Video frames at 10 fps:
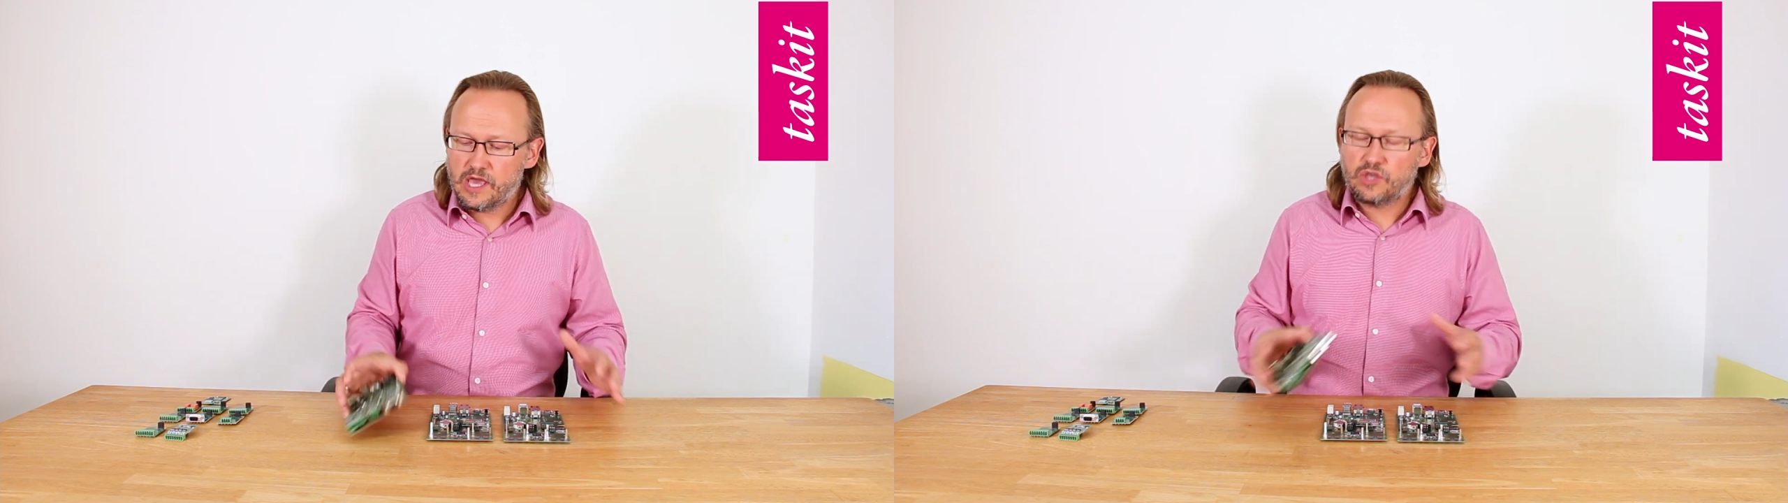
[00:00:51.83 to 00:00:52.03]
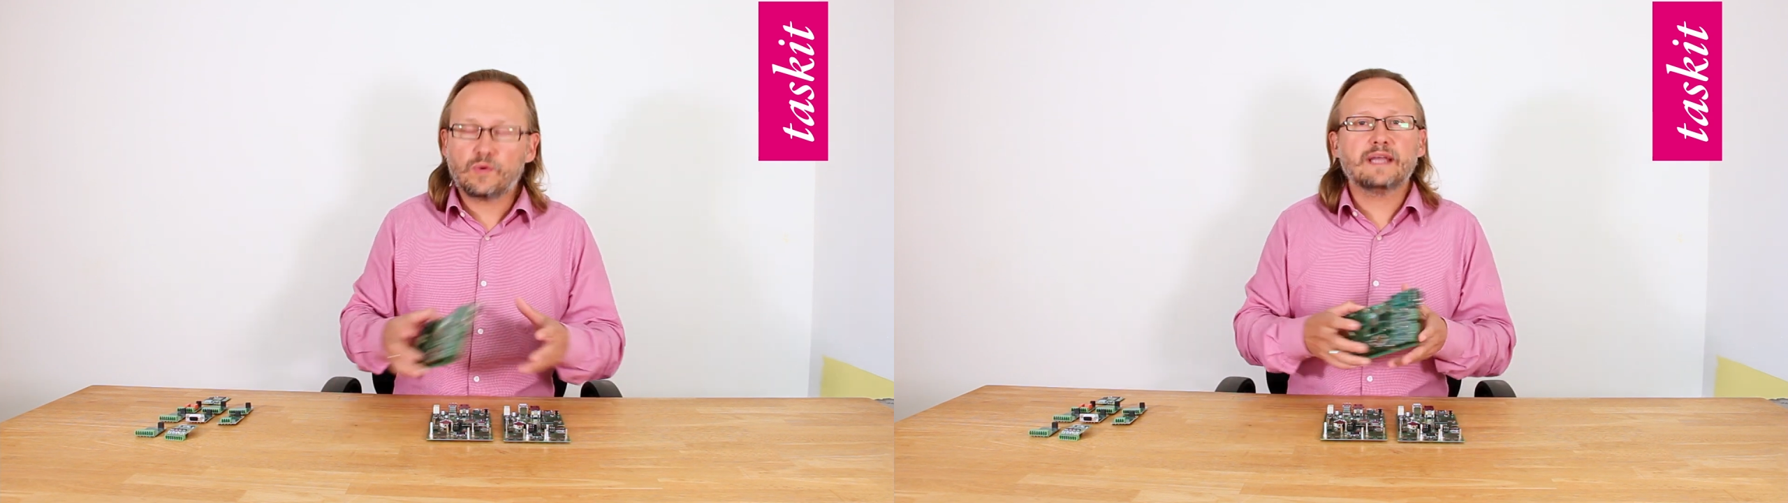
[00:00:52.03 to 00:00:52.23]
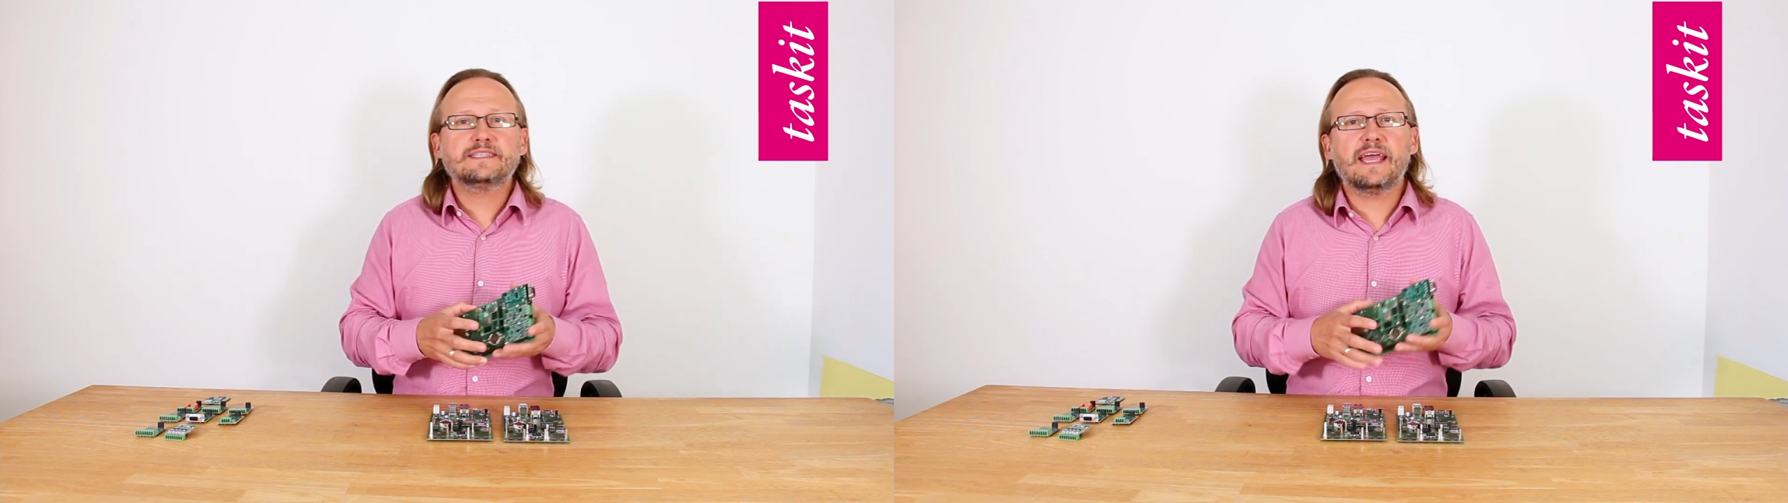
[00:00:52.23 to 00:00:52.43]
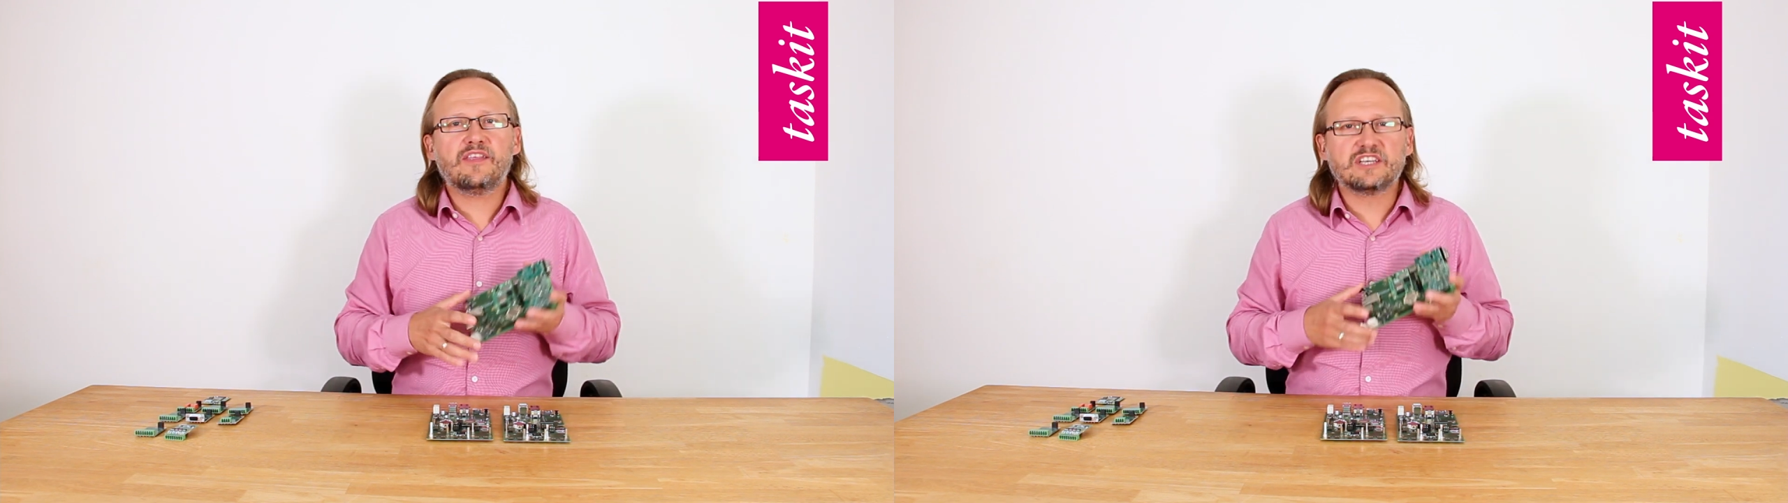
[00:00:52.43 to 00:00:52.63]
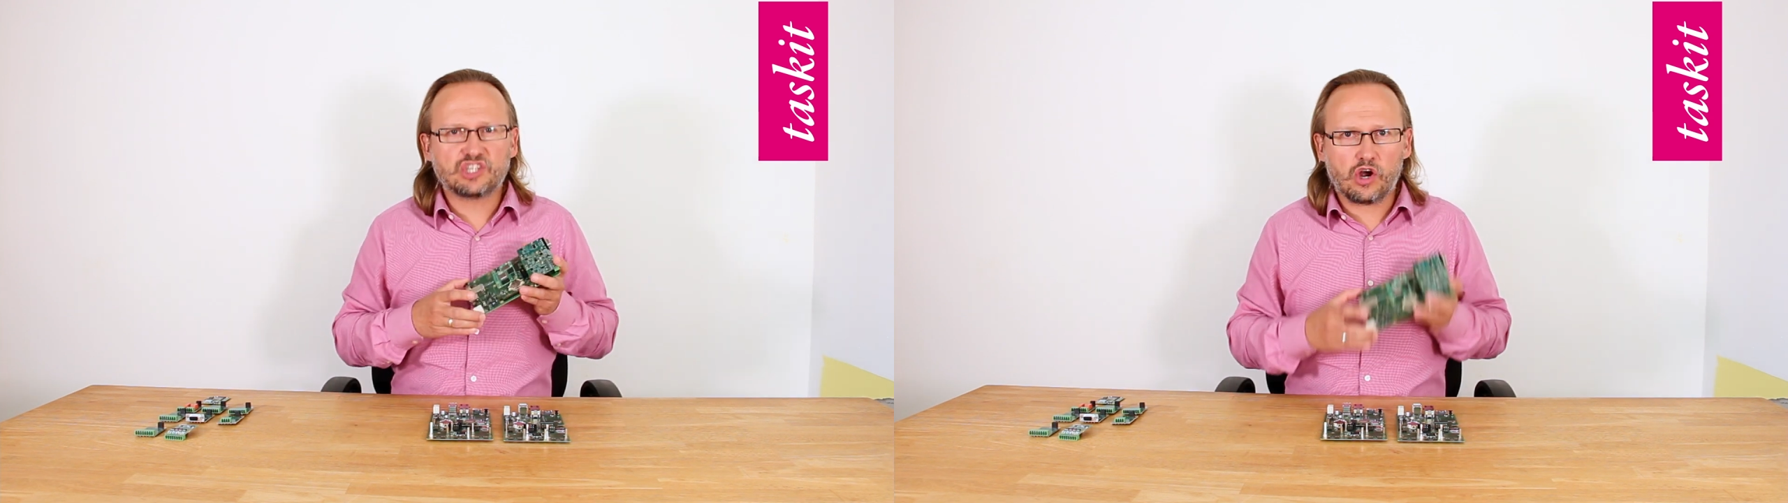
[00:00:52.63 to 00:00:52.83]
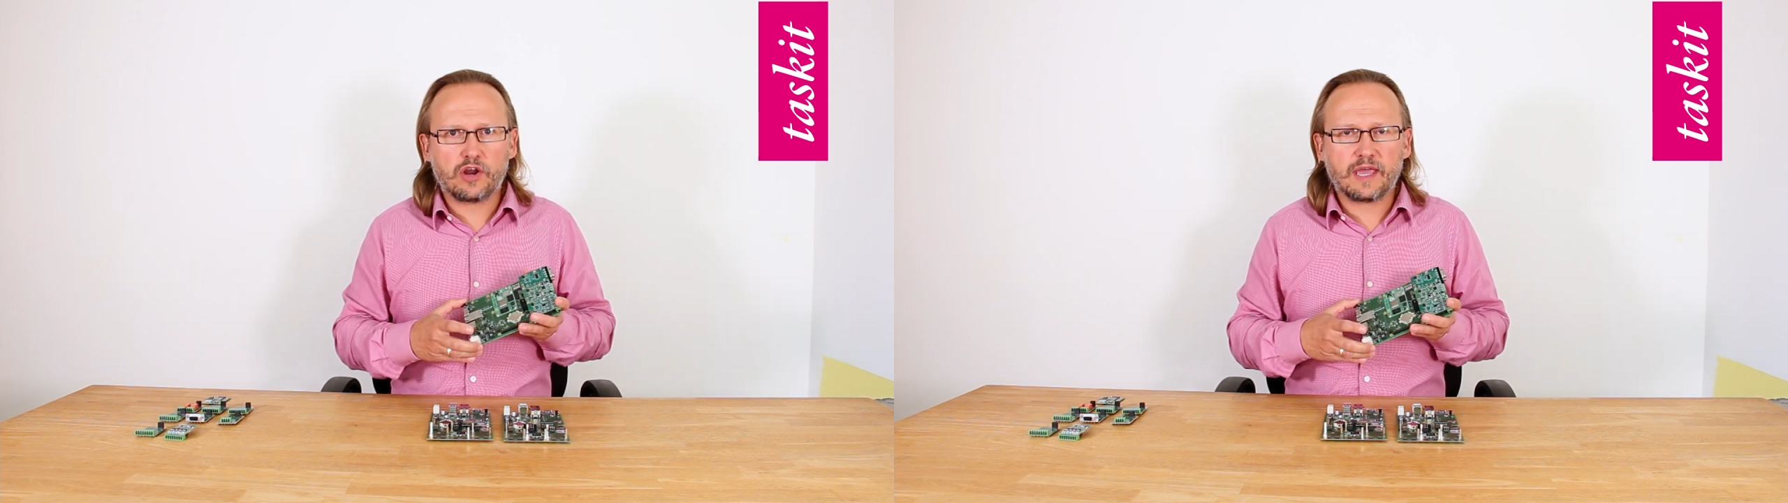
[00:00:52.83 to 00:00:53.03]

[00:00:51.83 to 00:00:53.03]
You can take the starter